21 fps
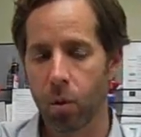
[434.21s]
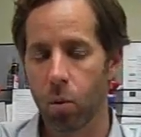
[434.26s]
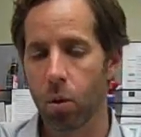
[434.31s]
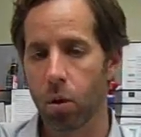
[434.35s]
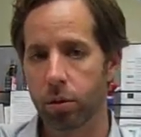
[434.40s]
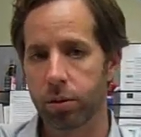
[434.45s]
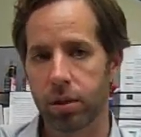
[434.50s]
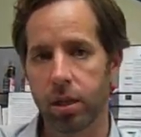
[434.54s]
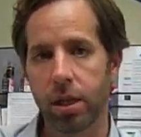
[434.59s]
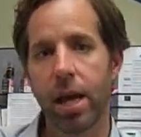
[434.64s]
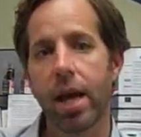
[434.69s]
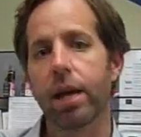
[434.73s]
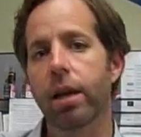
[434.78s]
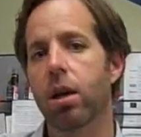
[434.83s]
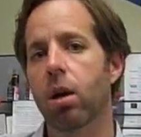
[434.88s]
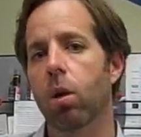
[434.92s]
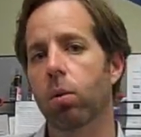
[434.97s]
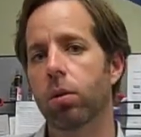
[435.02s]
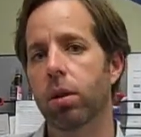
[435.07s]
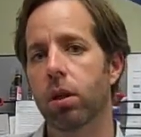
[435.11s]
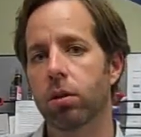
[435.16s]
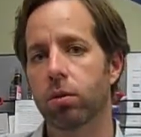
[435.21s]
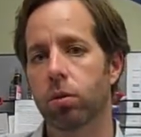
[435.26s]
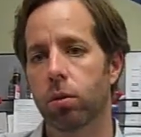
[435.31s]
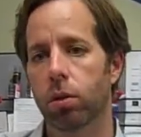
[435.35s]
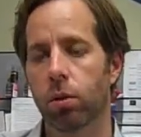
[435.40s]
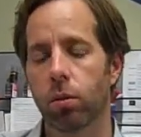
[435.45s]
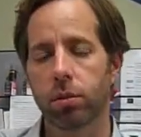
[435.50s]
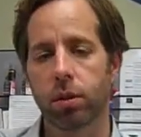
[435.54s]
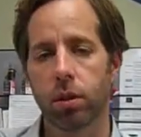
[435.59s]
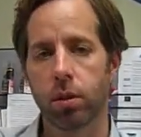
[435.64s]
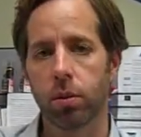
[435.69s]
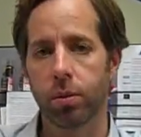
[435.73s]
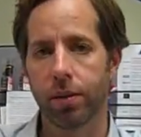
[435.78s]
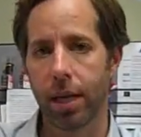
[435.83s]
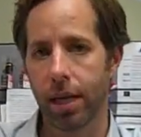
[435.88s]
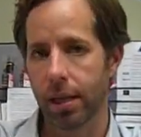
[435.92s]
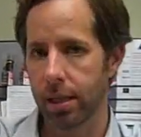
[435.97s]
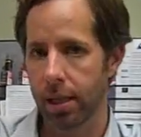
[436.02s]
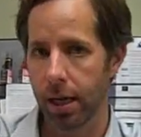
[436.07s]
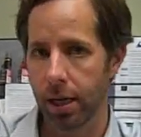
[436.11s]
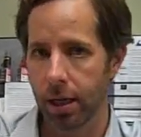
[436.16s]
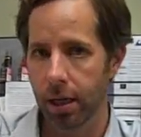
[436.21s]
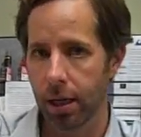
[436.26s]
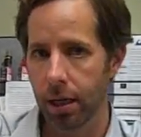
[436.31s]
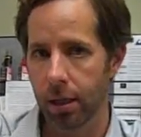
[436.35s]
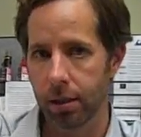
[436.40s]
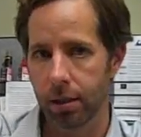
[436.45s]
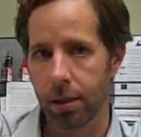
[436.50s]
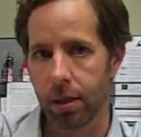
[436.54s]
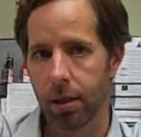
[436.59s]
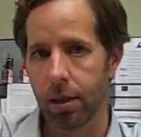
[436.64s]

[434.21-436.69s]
Well, today no one knows really what to do with that data.